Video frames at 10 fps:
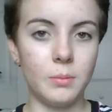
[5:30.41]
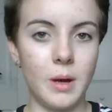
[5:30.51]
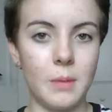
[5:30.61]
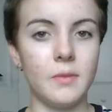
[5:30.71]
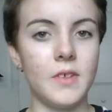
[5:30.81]
full
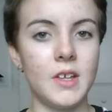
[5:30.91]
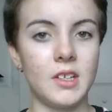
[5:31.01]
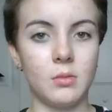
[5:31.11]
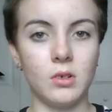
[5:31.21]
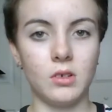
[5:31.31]
pump of
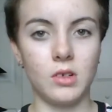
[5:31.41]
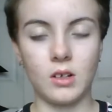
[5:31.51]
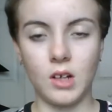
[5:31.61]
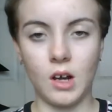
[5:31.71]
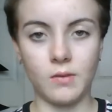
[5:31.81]
this will
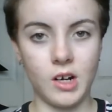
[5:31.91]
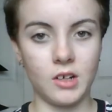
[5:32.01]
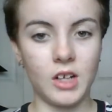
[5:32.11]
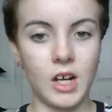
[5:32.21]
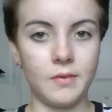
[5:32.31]
cover
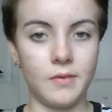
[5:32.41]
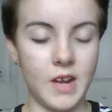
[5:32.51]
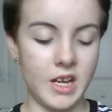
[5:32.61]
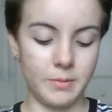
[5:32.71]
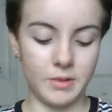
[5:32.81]
your entire face,